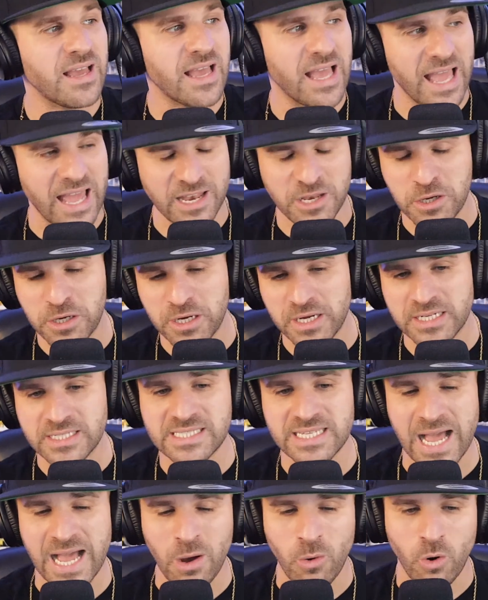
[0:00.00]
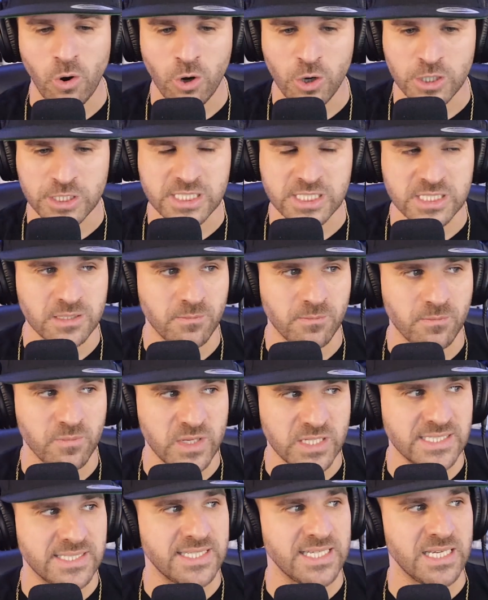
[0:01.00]
and you're going to see how awesome
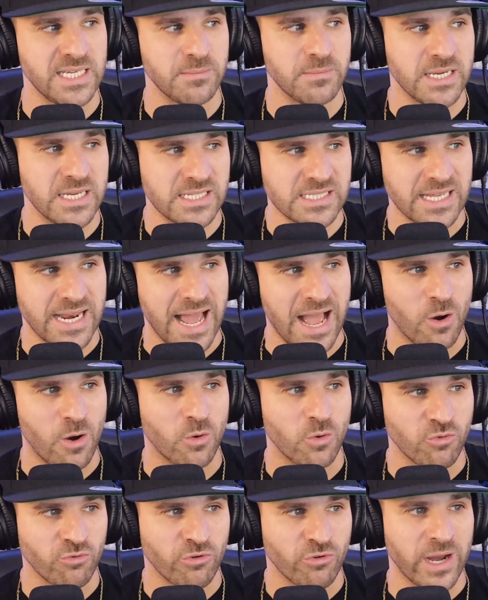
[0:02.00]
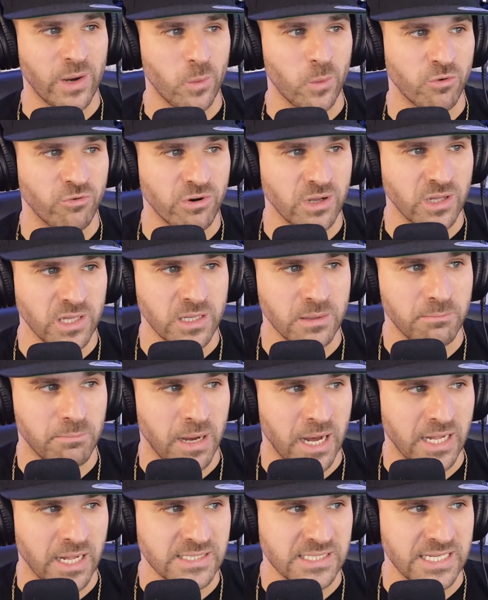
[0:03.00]
this team is and how great we really
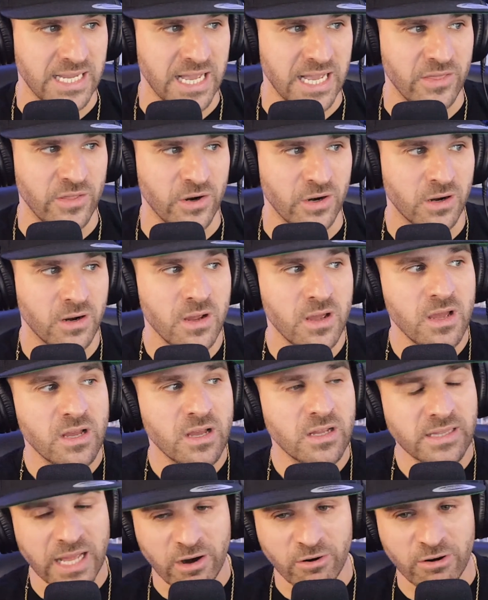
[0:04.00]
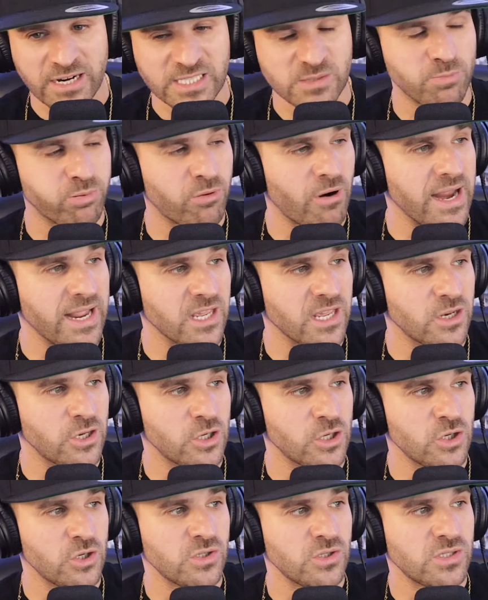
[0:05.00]
bond together. There is breaking
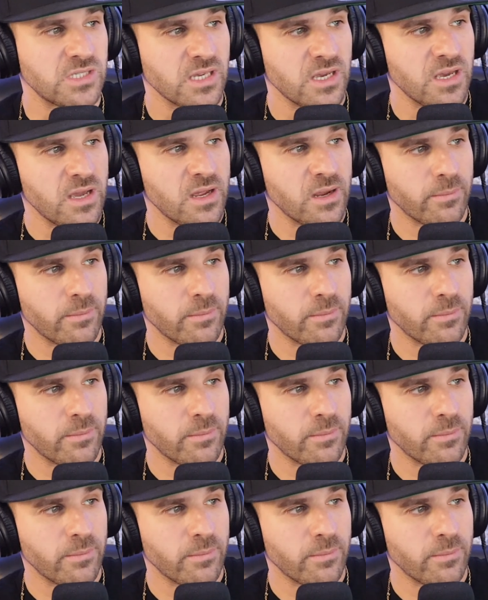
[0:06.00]
news.